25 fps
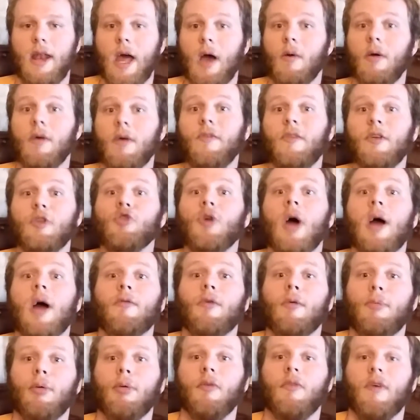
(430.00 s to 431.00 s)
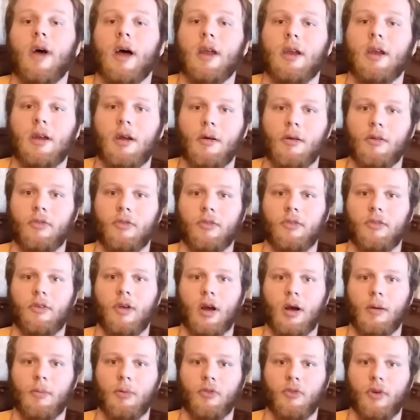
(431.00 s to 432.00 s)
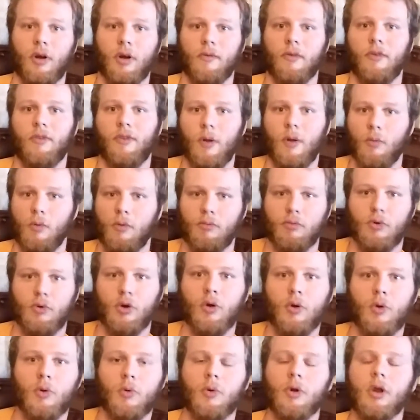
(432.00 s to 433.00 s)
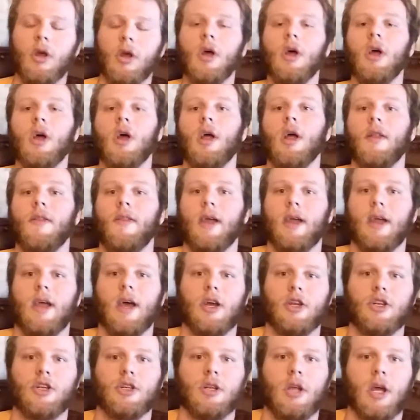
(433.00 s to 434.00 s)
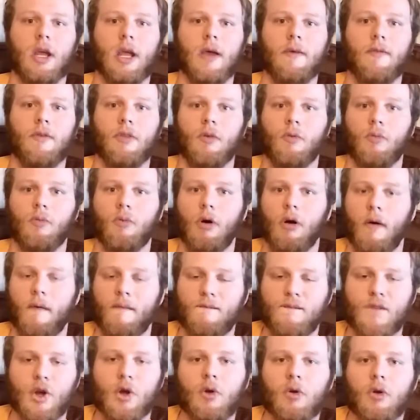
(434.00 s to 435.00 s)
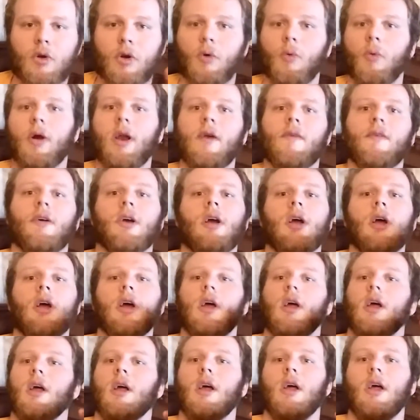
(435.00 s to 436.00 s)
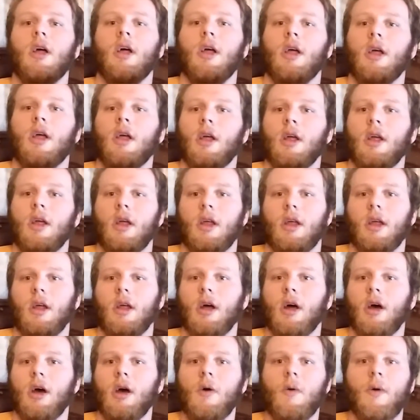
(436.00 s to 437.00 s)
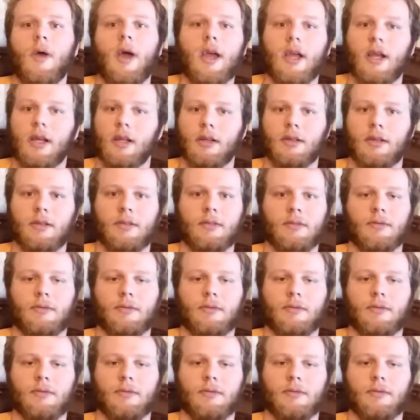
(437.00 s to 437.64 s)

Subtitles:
Now, if the driver provided us terrible service, they were rude, they gave you the wrong food or whatever, okay.